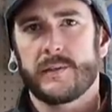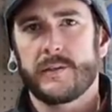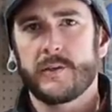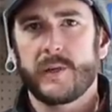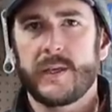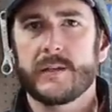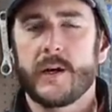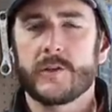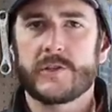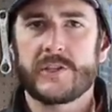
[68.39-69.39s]
then you'll begin to
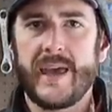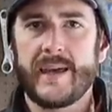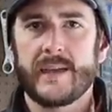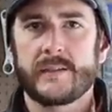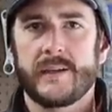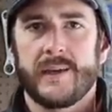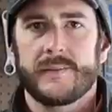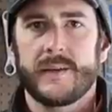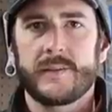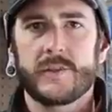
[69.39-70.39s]
understand
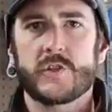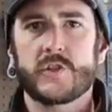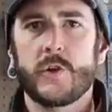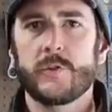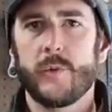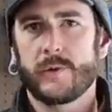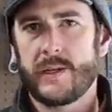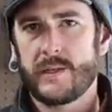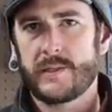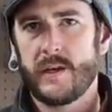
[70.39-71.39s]
that the
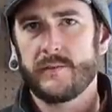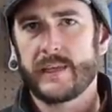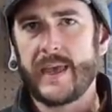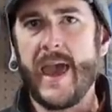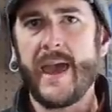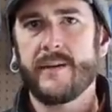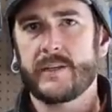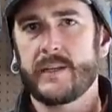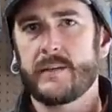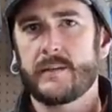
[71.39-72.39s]
suitableness of the
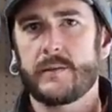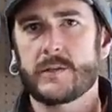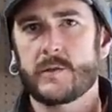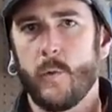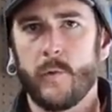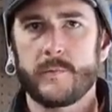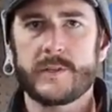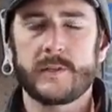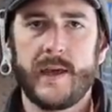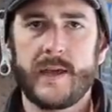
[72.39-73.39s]
cavity the swarm
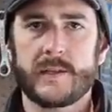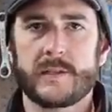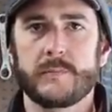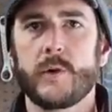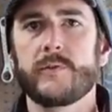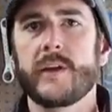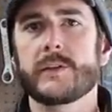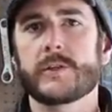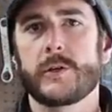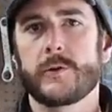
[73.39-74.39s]
selects to move
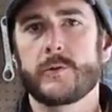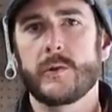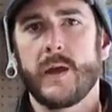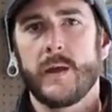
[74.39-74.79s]
into